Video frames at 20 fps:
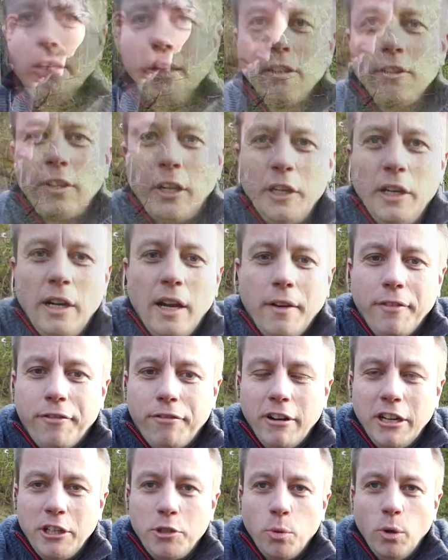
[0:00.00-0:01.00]
Don't you love
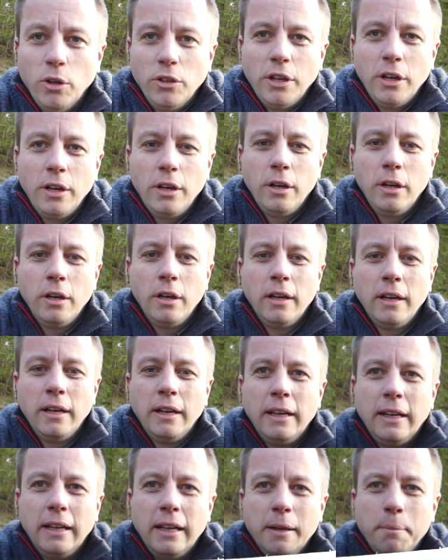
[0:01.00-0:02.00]
fresh wood?
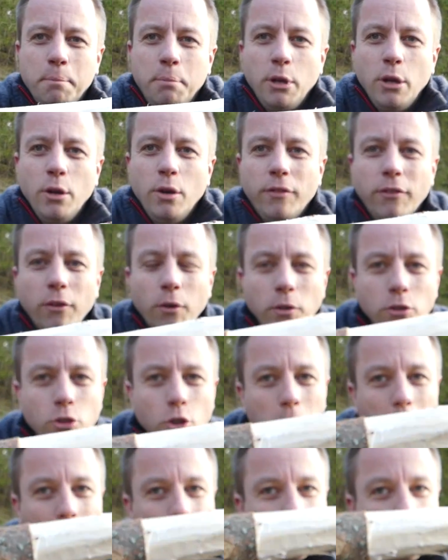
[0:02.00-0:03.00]
Beautiful. It's
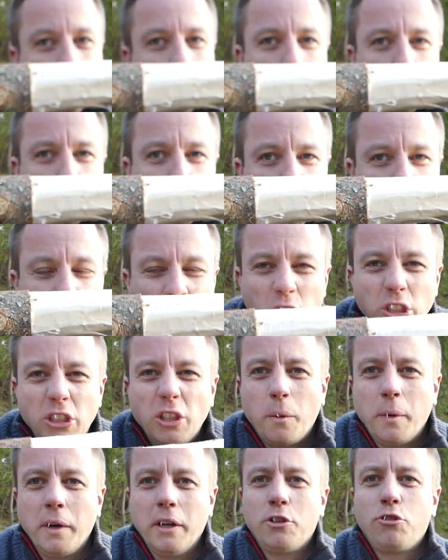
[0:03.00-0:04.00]
almost like you don't
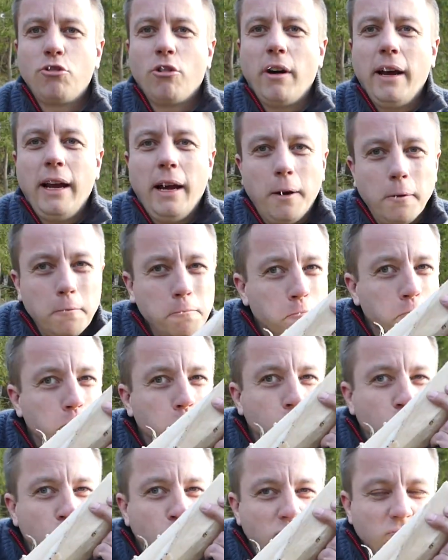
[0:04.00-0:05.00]
want it to dry out.
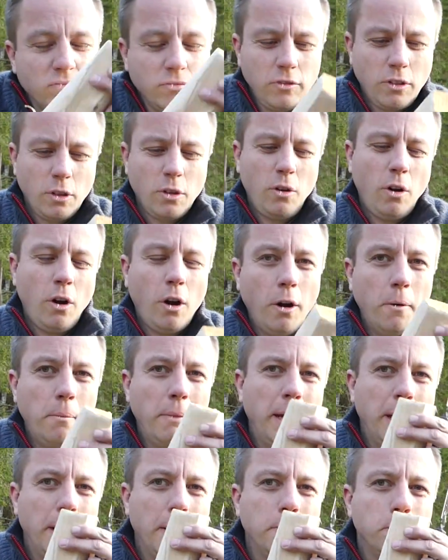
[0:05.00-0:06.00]
Oh
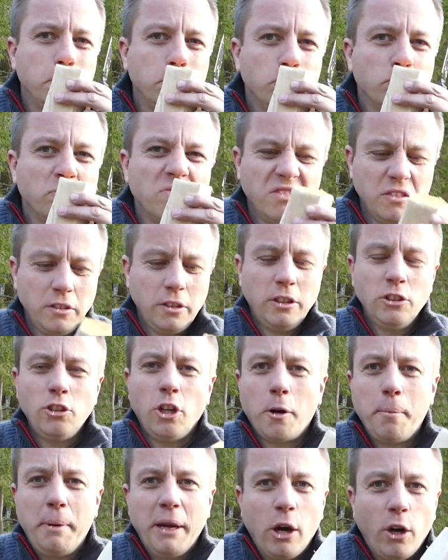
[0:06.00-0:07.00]
man, it's like
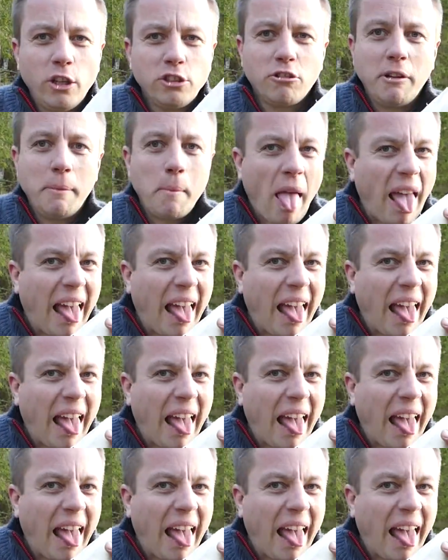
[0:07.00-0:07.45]
a big ice cream.